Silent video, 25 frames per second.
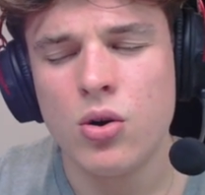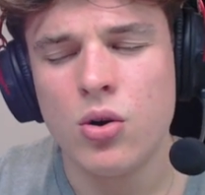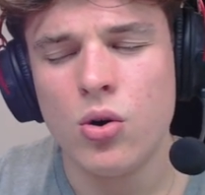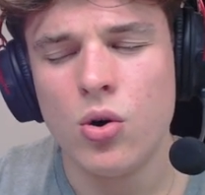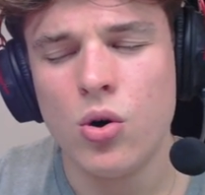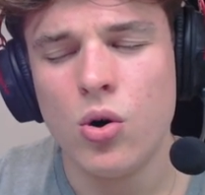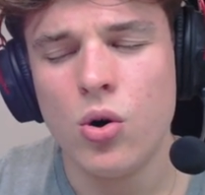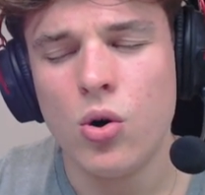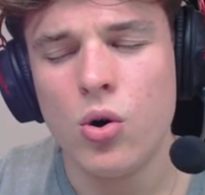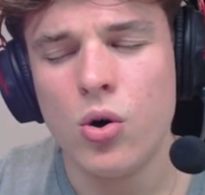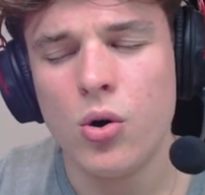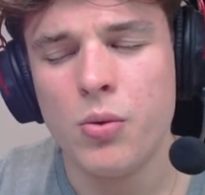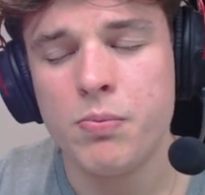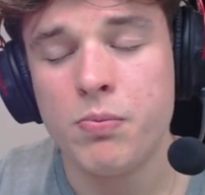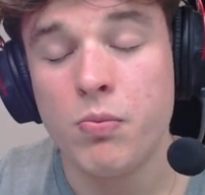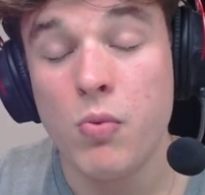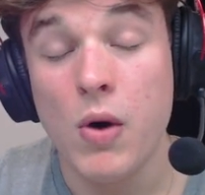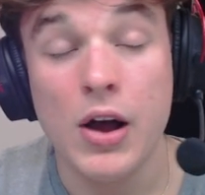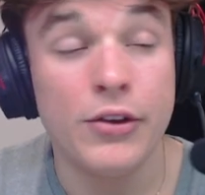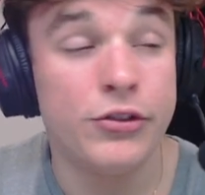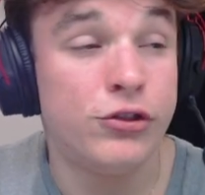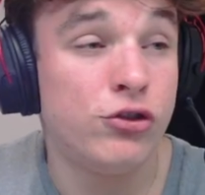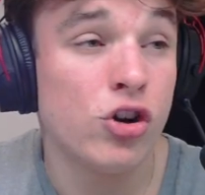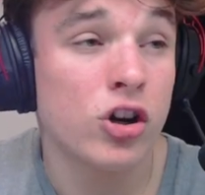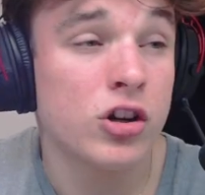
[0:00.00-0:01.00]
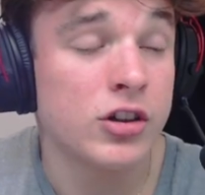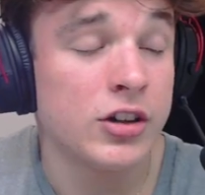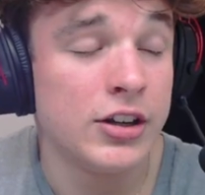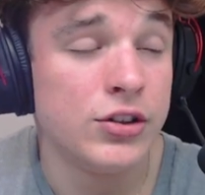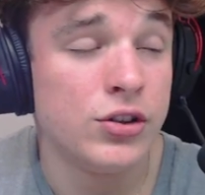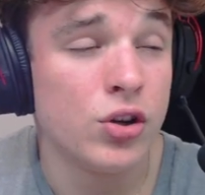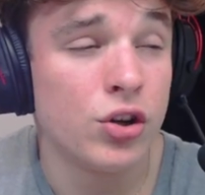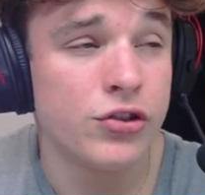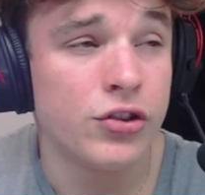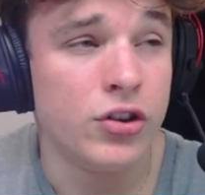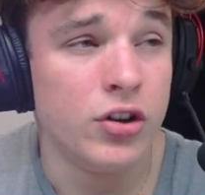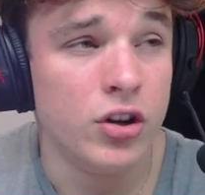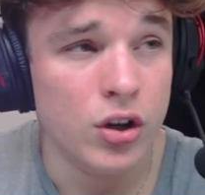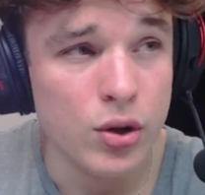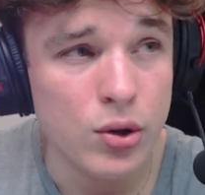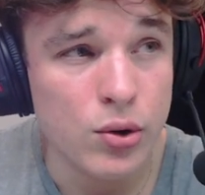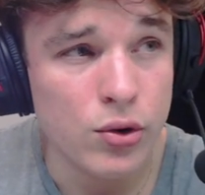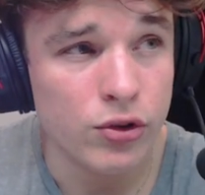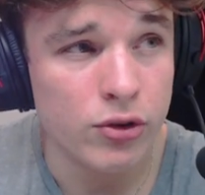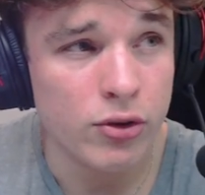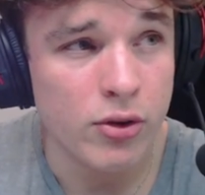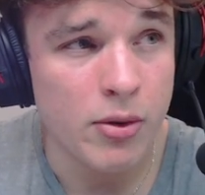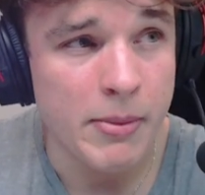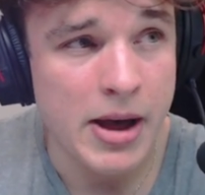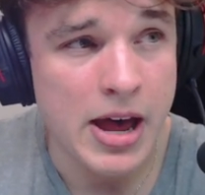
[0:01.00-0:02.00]
or well, I struggling not to
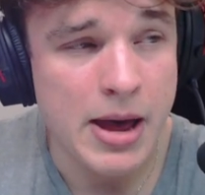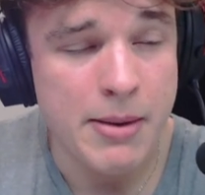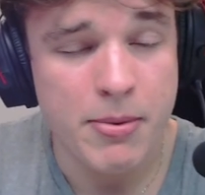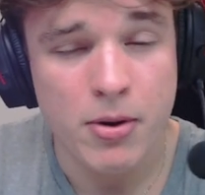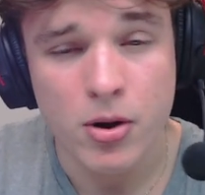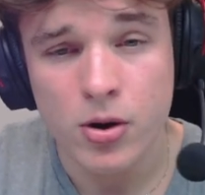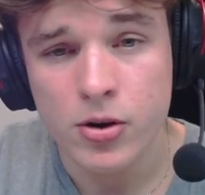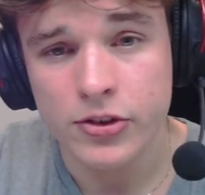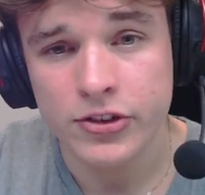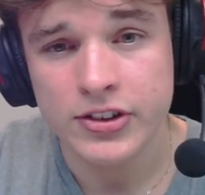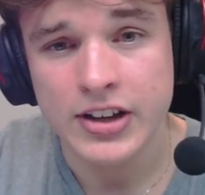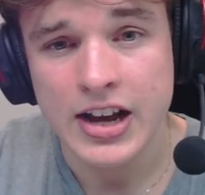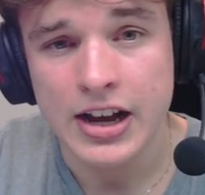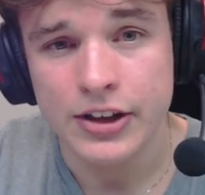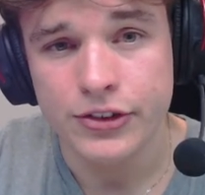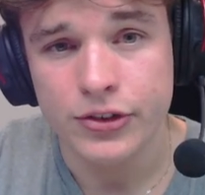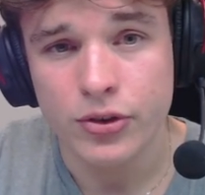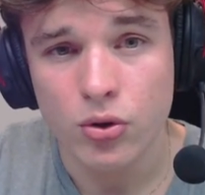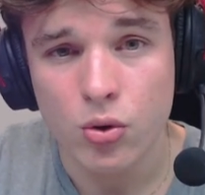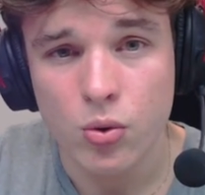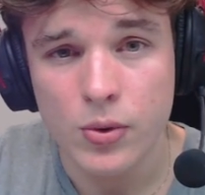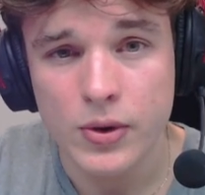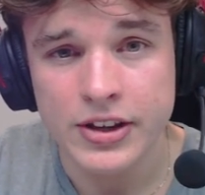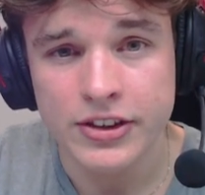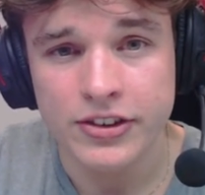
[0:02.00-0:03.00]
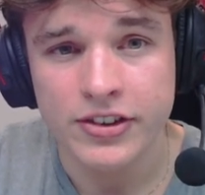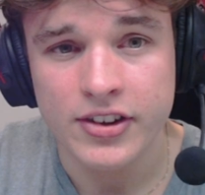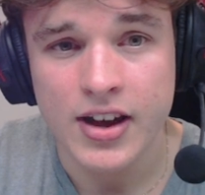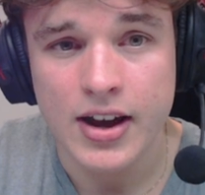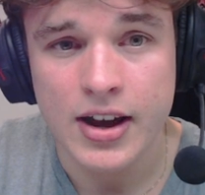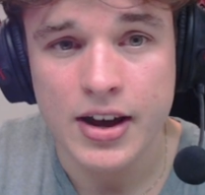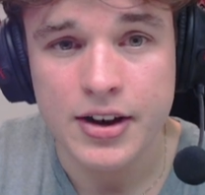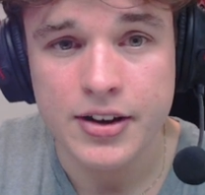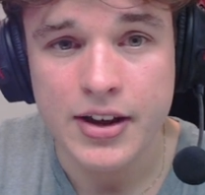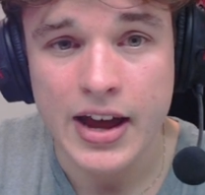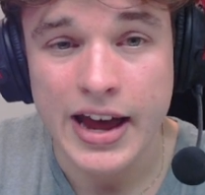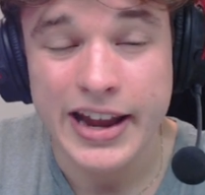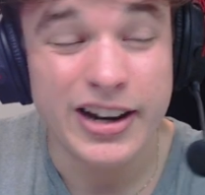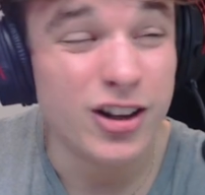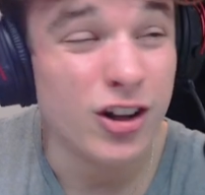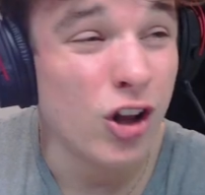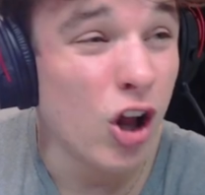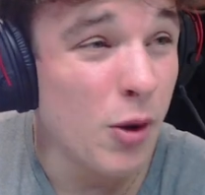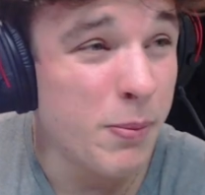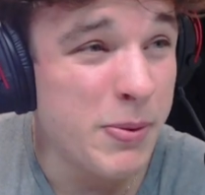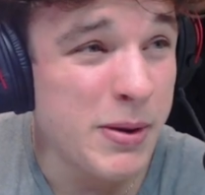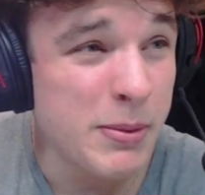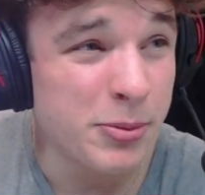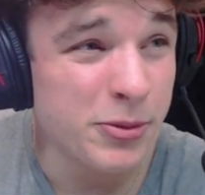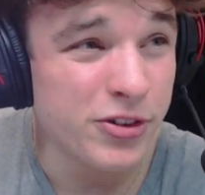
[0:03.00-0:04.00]
lose when my opponent's castle queenside, and a lot
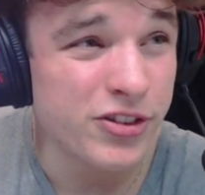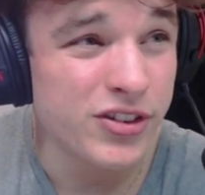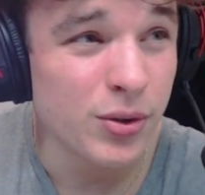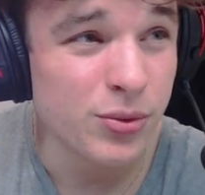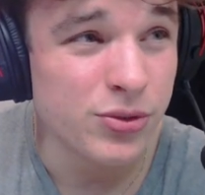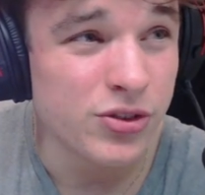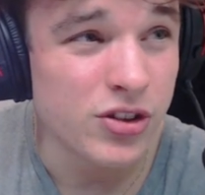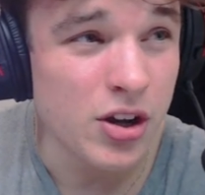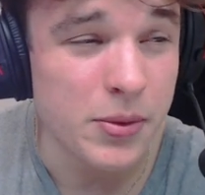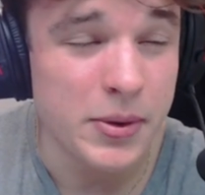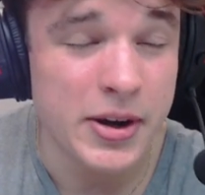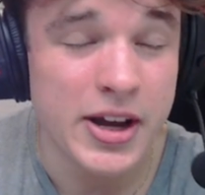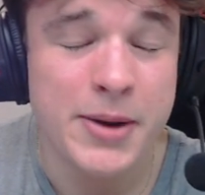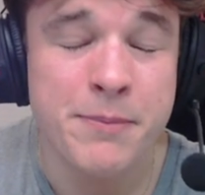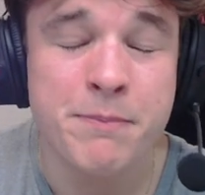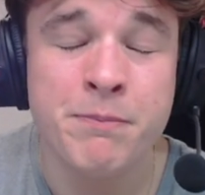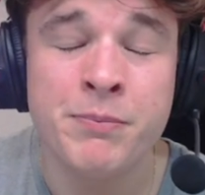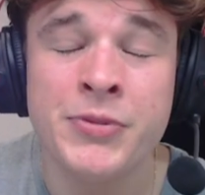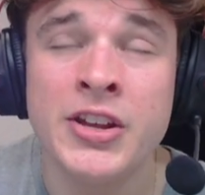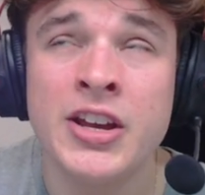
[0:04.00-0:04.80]
of people still do it.